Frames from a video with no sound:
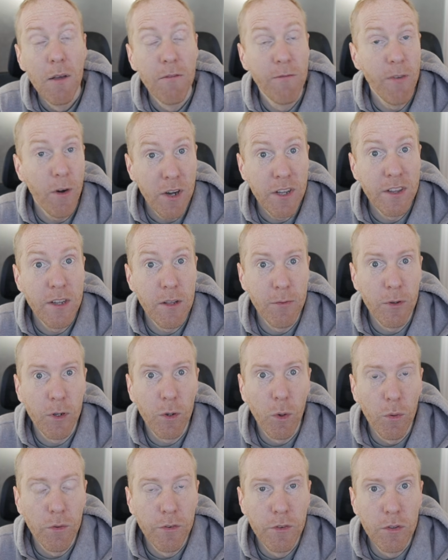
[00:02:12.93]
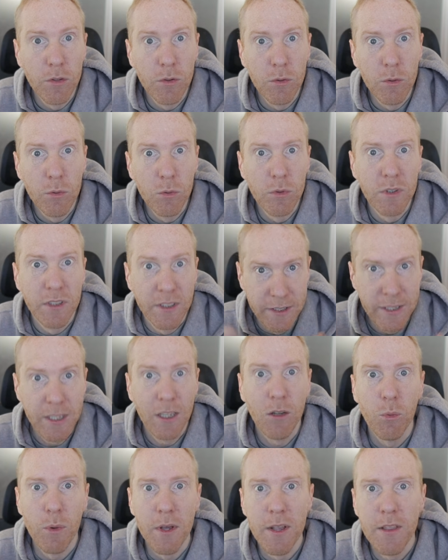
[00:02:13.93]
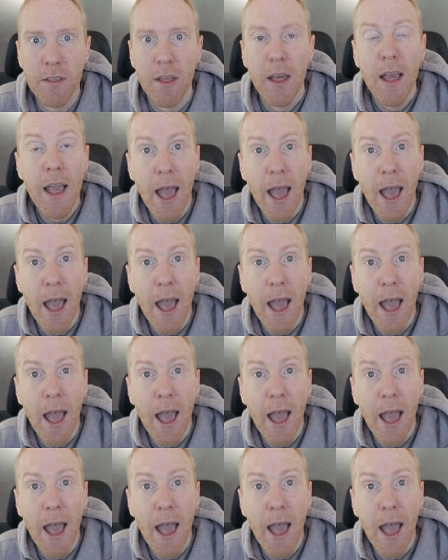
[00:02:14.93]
very difficult to deal with.